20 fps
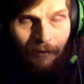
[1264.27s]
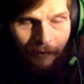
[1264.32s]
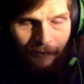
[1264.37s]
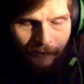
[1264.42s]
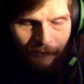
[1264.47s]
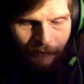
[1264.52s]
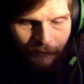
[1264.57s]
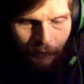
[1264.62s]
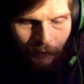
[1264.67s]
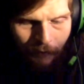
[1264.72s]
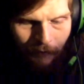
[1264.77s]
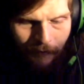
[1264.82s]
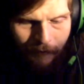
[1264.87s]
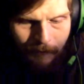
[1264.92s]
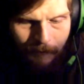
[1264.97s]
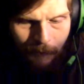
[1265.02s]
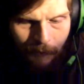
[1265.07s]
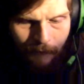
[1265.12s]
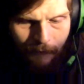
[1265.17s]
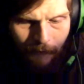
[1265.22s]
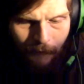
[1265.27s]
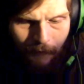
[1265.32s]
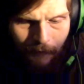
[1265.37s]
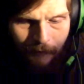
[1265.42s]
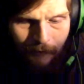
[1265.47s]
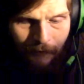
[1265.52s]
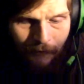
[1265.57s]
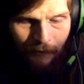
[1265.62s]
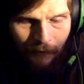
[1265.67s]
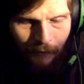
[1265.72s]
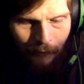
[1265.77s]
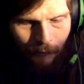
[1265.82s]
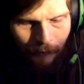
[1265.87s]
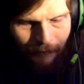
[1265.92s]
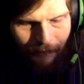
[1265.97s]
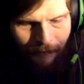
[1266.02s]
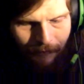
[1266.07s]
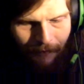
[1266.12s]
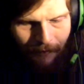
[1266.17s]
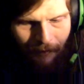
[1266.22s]
let's go on and move on. We
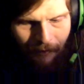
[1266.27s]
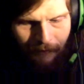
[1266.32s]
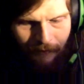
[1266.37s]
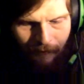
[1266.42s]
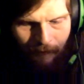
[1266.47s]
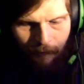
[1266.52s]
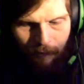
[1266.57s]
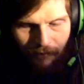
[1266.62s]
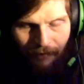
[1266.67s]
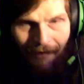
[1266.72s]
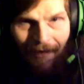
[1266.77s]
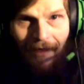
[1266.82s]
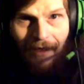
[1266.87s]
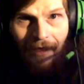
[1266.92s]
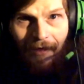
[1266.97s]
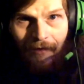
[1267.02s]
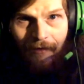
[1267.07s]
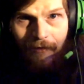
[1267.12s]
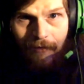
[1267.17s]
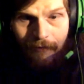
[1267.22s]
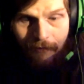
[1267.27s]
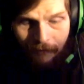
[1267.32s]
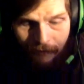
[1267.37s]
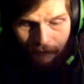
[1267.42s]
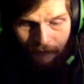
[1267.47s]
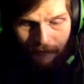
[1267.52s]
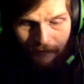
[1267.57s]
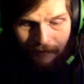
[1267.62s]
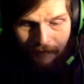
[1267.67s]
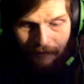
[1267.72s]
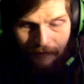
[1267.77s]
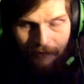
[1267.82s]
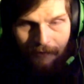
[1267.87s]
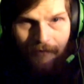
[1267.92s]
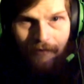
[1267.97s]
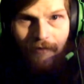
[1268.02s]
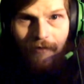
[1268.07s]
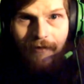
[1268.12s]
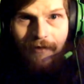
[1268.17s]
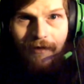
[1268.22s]
have the House of Black defeating
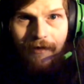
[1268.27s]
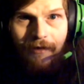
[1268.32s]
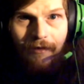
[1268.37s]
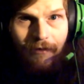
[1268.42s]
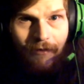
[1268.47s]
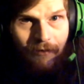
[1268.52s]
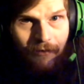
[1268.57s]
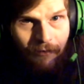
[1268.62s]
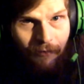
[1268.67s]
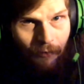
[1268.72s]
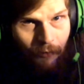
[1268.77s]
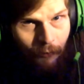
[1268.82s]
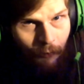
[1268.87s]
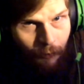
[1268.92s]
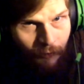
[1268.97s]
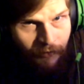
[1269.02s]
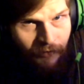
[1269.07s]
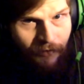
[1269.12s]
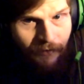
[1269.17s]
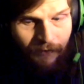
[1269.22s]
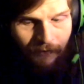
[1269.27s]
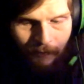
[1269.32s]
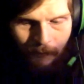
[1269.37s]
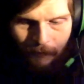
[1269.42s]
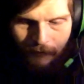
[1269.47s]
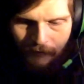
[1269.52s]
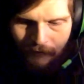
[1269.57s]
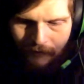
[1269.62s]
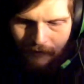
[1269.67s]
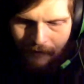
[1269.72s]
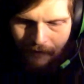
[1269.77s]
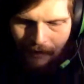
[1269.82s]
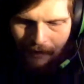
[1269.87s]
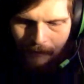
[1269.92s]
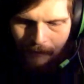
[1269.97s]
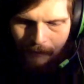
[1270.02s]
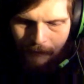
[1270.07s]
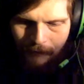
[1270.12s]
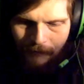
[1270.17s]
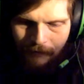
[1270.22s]
the Elite, which I said was going to
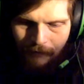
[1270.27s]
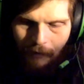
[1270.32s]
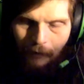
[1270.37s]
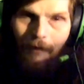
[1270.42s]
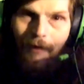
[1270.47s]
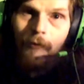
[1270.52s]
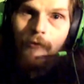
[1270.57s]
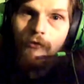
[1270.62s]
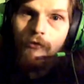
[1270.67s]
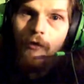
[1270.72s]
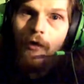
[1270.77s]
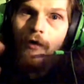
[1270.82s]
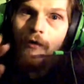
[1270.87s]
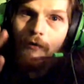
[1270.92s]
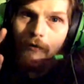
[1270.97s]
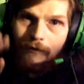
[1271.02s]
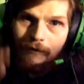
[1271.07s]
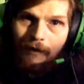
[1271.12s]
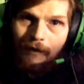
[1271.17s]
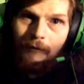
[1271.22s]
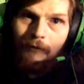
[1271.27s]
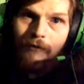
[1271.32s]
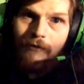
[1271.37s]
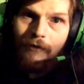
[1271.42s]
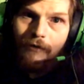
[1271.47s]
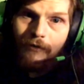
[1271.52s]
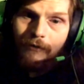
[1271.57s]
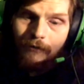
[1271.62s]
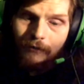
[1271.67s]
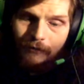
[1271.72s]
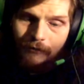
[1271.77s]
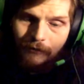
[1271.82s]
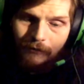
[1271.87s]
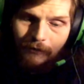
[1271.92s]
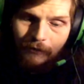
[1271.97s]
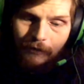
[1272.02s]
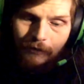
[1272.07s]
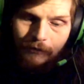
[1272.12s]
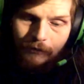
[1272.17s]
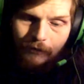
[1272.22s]
happen. Oh, I was wrong on that one other.
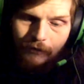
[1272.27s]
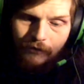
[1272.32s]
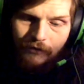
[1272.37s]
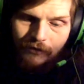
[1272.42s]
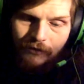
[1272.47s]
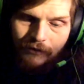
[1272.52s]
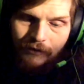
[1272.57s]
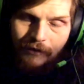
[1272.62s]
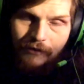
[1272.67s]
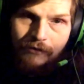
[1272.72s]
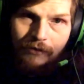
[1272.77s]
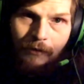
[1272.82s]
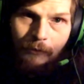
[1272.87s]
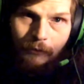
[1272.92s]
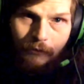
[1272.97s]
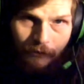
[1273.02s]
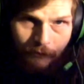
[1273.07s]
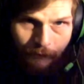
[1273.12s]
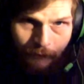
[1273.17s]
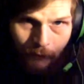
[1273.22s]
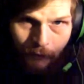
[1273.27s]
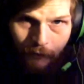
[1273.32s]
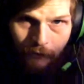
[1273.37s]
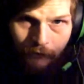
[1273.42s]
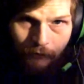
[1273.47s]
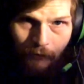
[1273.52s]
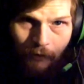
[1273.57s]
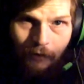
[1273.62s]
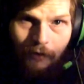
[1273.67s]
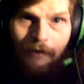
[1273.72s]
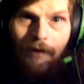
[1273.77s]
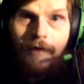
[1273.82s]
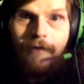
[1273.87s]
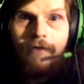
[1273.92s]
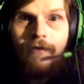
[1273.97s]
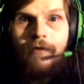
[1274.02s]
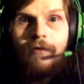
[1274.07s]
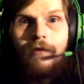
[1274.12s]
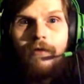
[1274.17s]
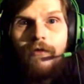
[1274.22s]
Yeah, Christian Cage. I was, of course, wrong. I
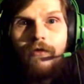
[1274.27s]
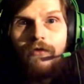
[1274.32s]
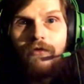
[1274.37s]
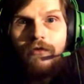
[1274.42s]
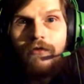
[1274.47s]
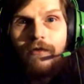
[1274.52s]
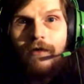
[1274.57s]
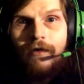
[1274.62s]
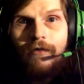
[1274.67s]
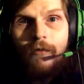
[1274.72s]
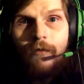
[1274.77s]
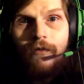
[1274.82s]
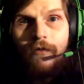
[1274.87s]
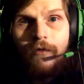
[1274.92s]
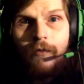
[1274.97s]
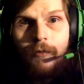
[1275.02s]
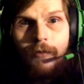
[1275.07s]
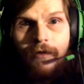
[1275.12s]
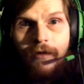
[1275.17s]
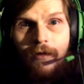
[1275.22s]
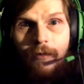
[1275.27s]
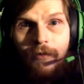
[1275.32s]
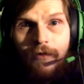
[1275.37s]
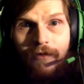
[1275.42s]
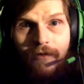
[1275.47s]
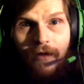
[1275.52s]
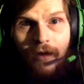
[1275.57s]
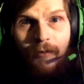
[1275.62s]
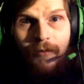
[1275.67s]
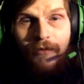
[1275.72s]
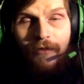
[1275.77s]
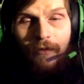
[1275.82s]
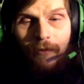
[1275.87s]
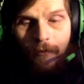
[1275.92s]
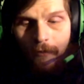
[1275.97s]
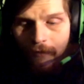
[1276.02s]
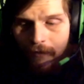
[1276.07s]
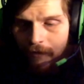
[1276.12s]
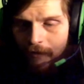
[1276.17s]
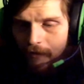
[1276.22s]
said that Christian Cage was going to pick up the
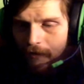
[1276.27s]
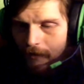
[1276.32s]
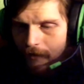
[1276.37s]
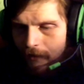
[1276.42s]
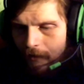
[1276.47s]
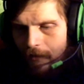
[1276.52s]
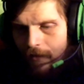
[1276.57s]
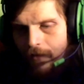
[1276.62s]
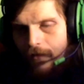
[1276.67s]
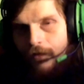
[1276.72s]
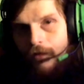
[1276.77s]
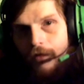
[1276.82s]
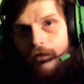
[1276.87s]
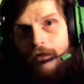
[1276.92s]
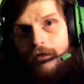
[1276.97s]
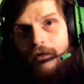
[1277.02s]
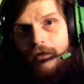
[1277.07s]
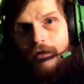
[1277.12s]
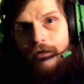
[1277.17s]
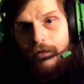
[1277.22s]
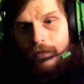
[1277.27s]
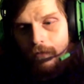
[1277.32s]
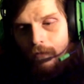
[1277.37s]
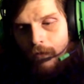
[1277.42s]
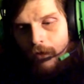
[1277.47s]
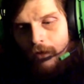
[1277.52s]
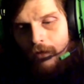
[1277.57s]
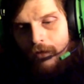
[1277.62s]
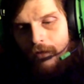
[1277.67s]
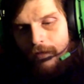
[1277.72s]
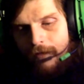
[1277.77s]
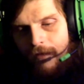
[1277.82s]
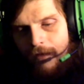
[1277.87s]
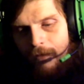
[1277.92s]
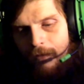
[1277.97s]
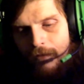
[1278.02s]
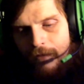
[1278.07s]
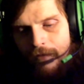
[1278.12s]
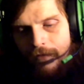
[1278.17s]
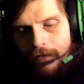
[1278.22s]
W. Wrong on that
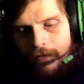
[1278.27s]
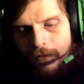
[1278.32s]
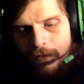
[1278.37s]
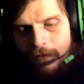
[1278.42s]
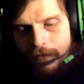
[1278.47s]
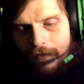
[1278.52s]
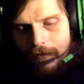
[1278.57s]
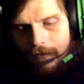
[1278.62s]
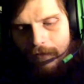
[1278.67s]
one, Duke.